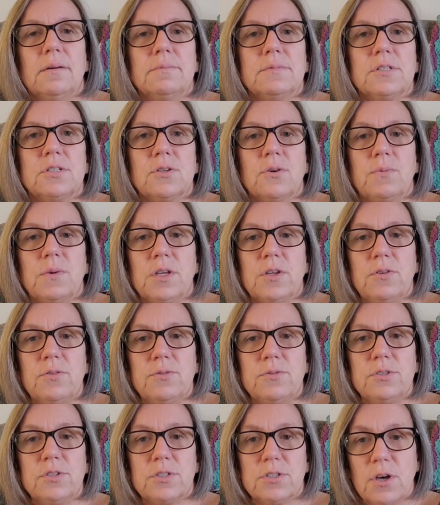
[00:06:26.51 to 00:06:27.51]
So when you
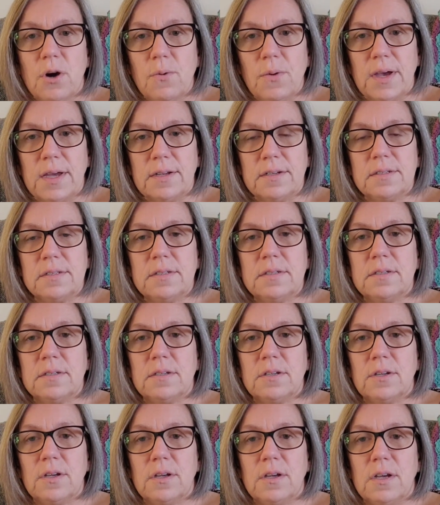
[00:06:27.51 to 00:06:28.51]
sew it,
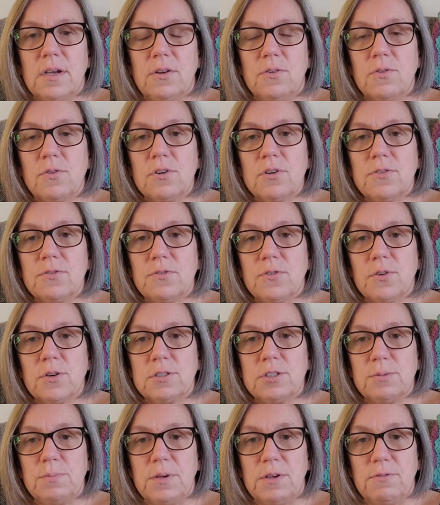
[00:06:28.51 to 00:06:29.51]
in order for it
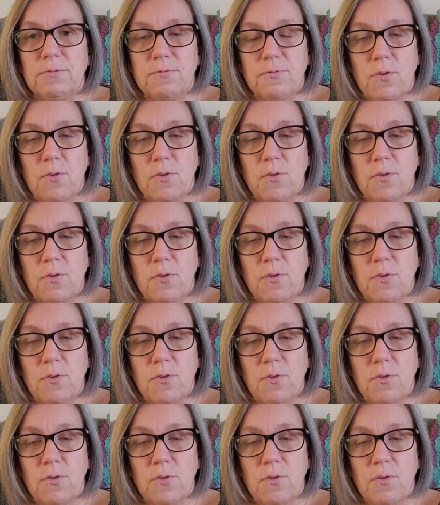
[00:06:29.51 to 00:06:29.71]
to be